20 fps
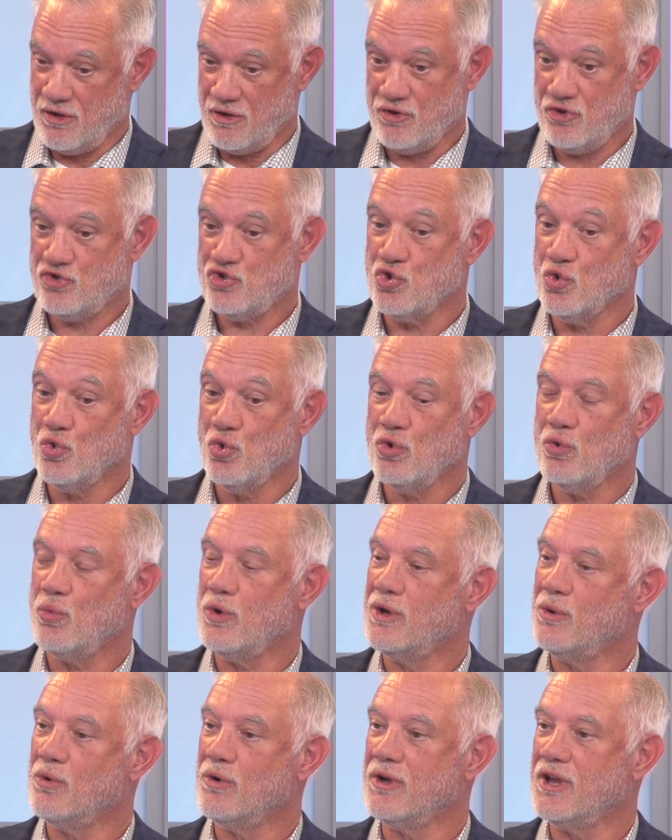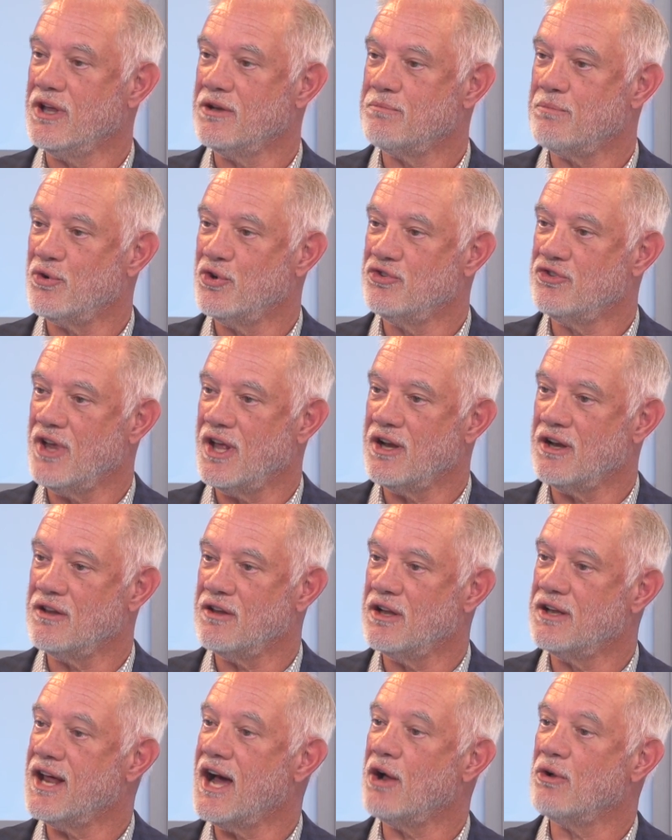Soon we will get presented
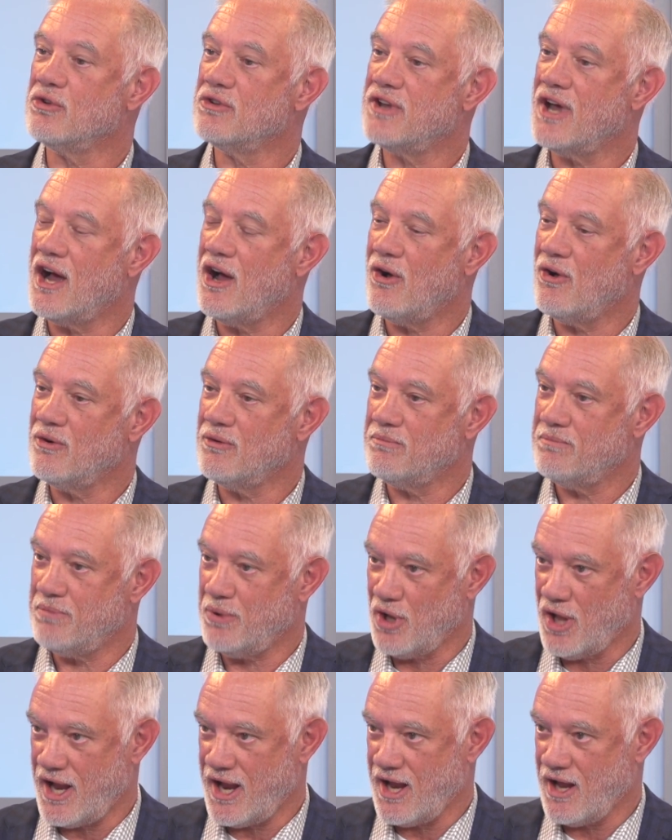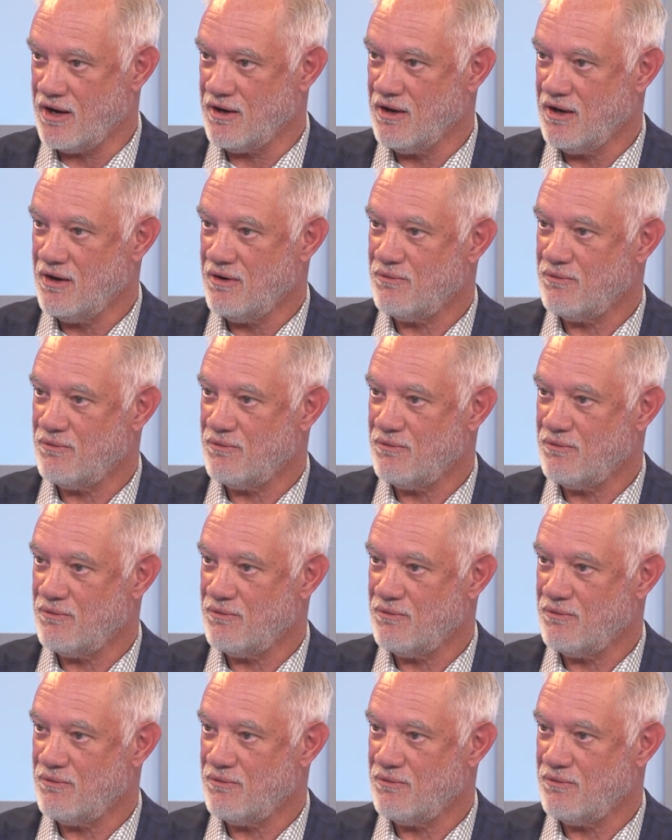the downtown plan